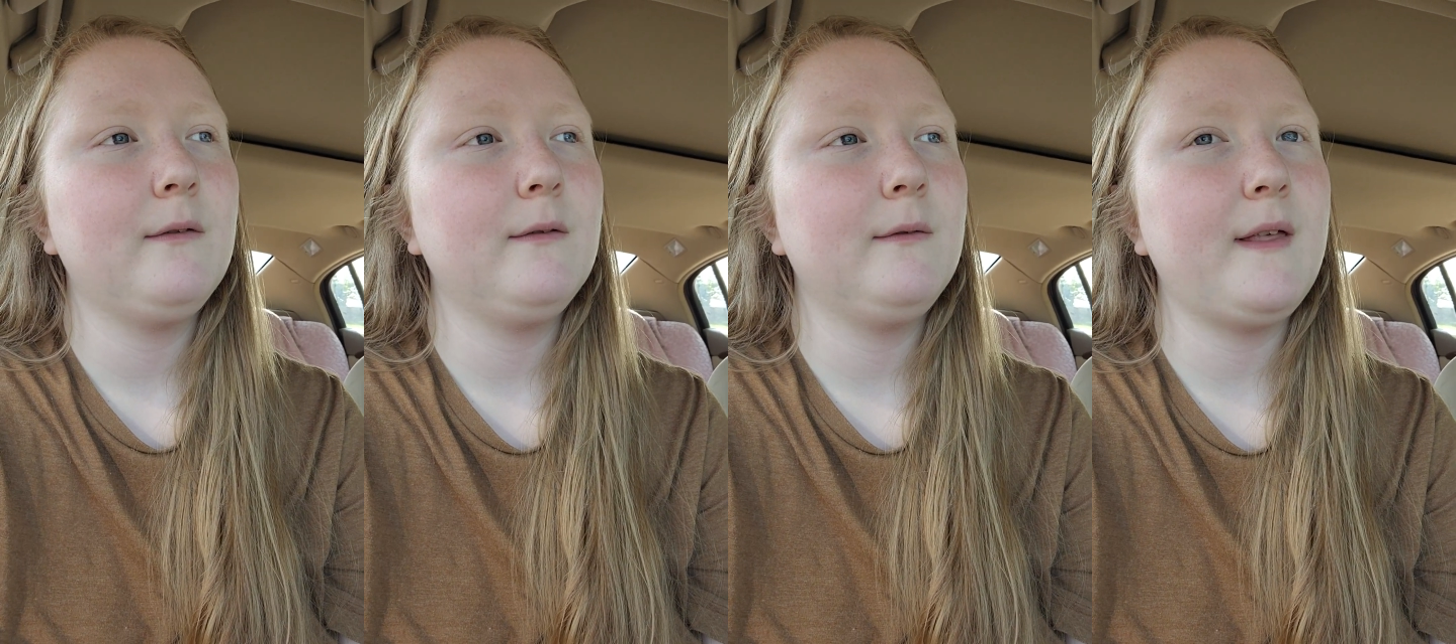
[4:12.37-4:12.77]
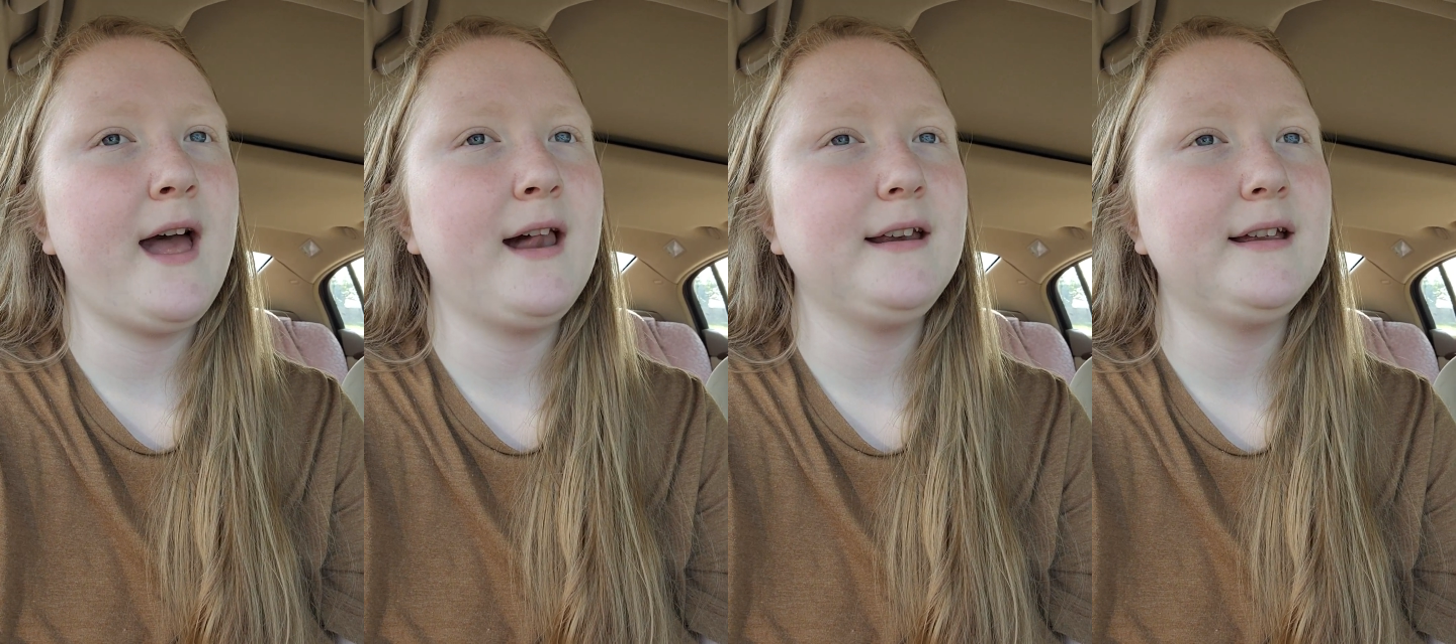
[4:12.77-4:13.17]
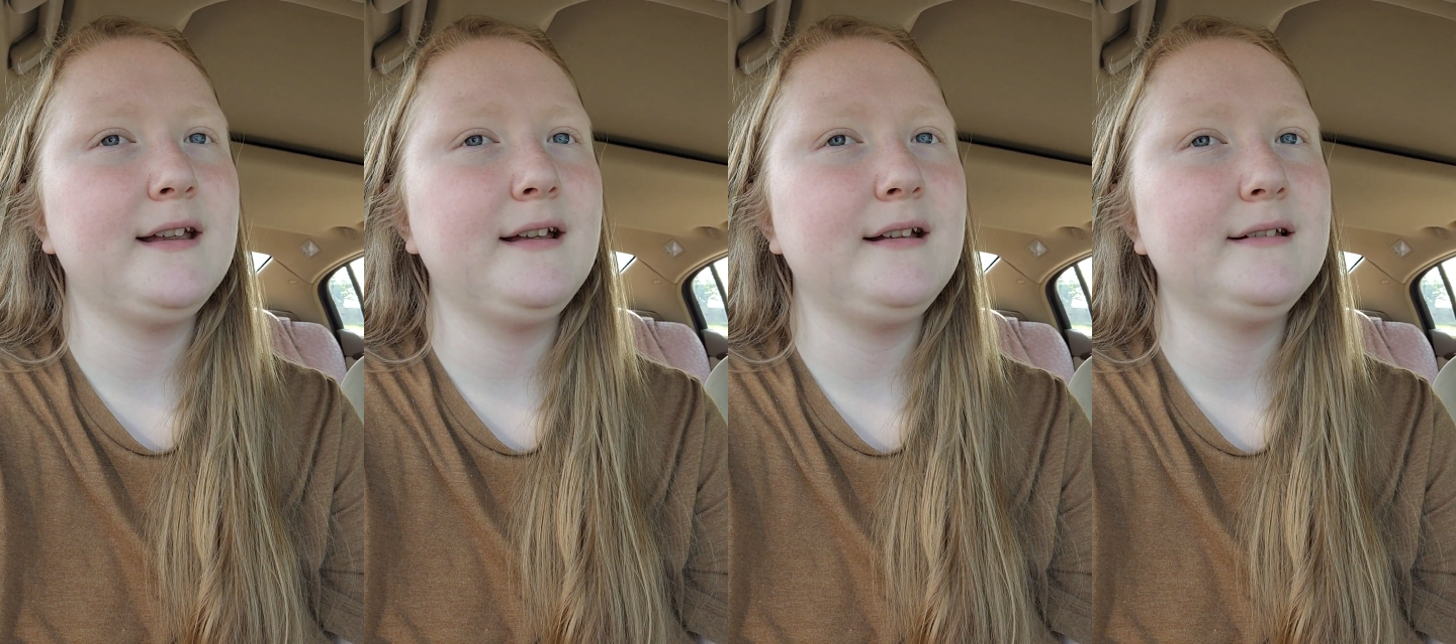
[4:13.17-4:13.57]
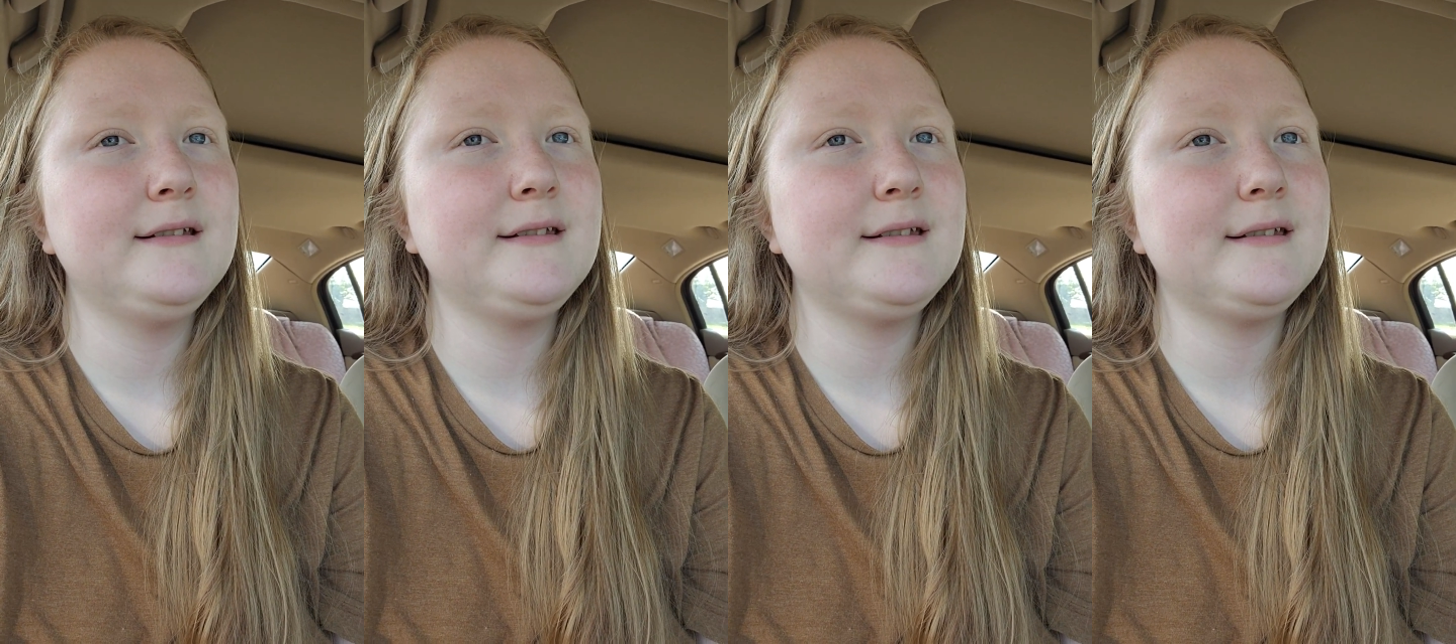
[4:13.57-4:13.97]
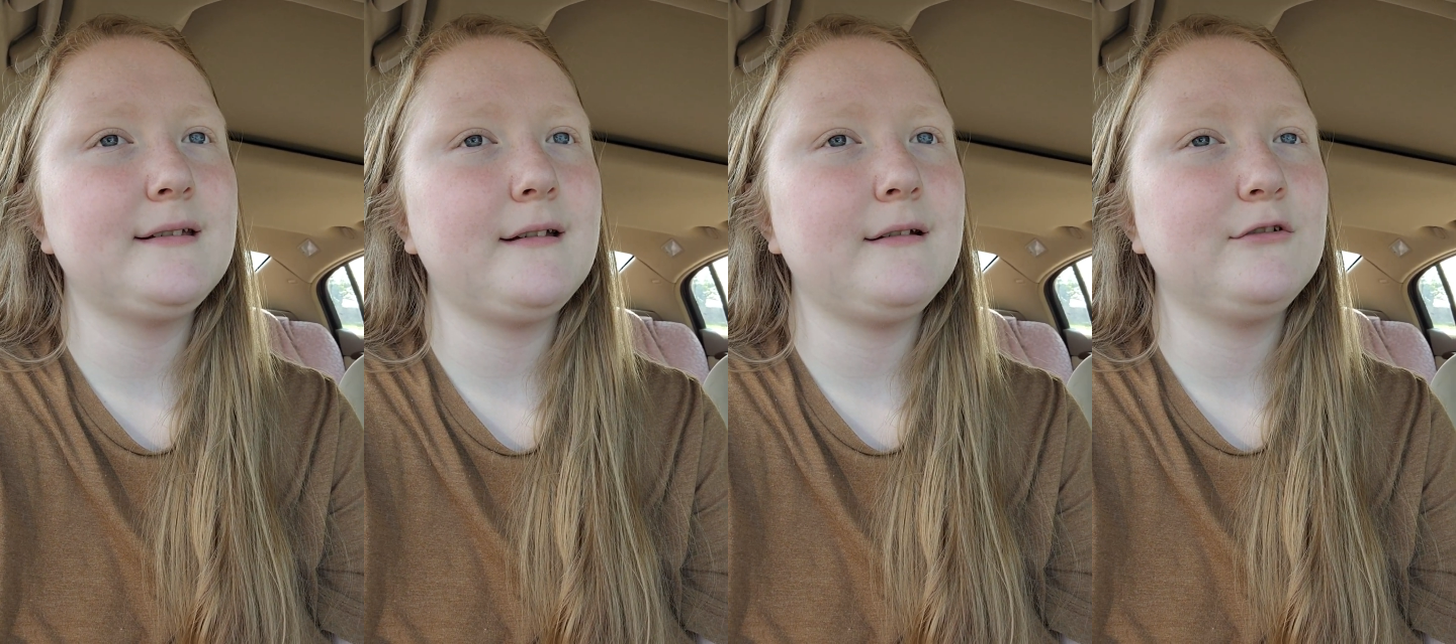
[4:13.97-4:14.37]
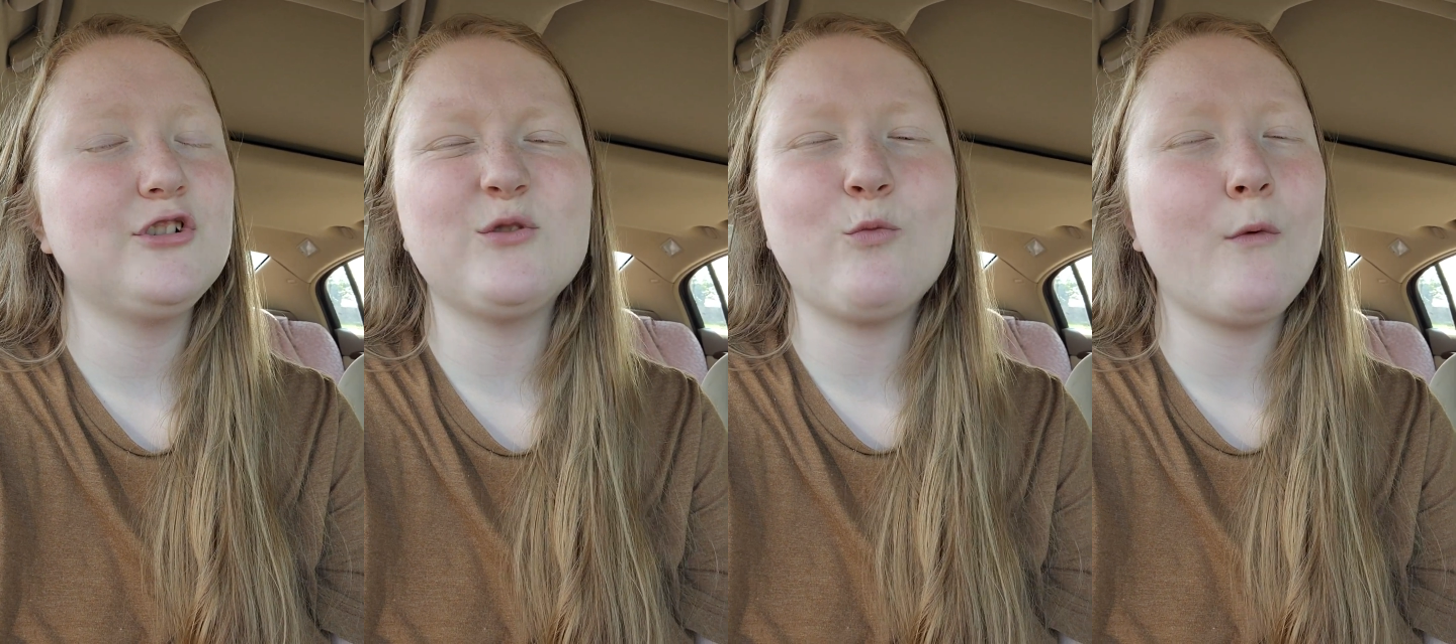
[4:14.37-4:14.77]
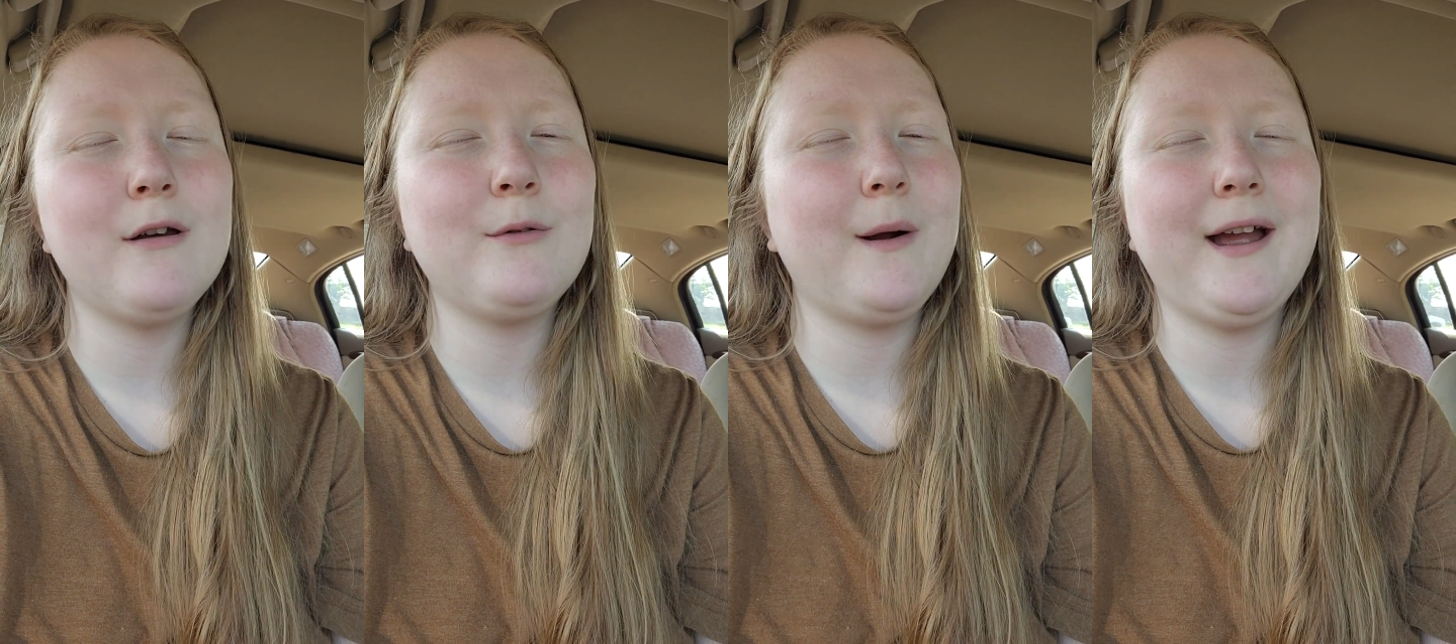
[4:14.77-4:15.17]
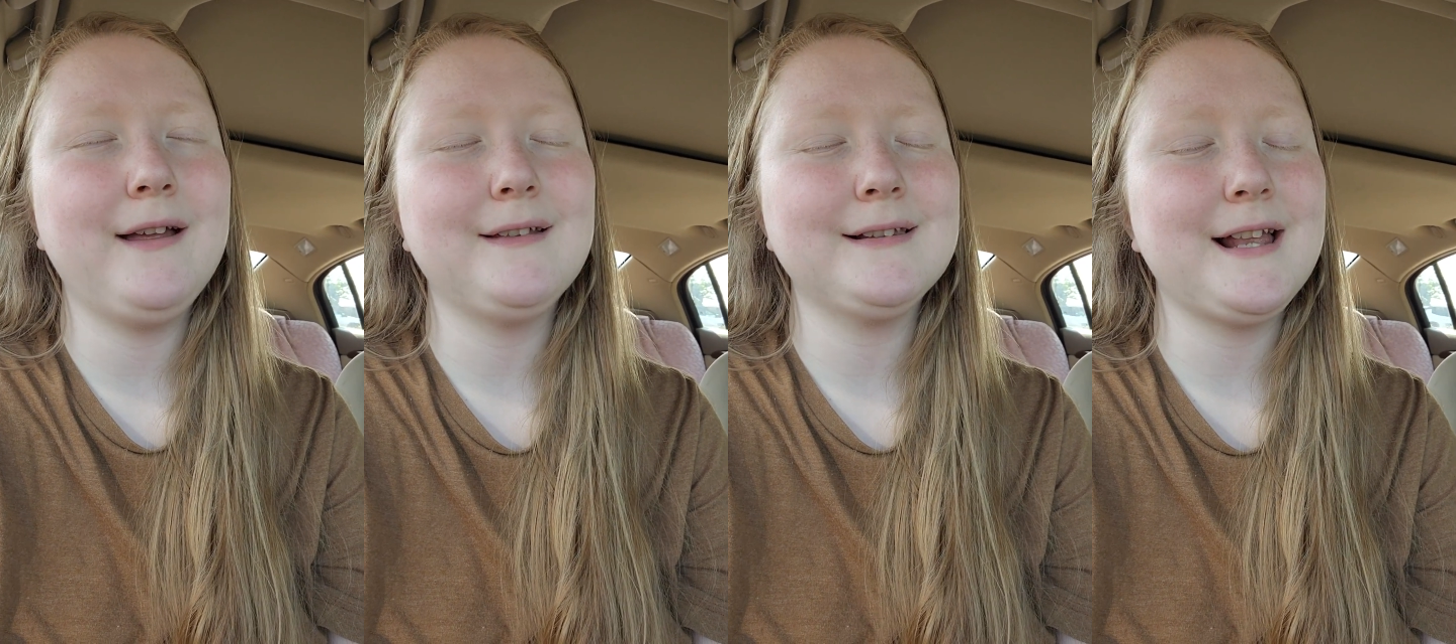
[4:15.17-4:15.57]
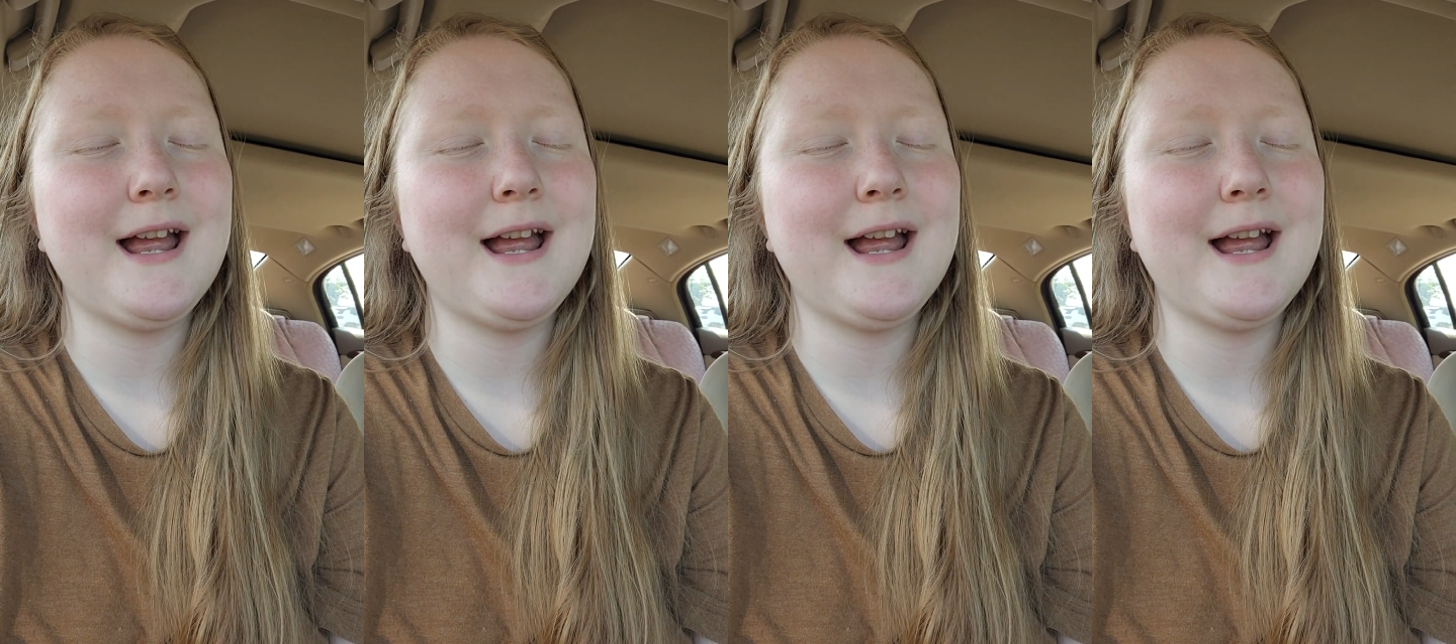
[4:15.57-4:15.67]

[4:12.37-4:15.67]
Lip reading: that is just one way that's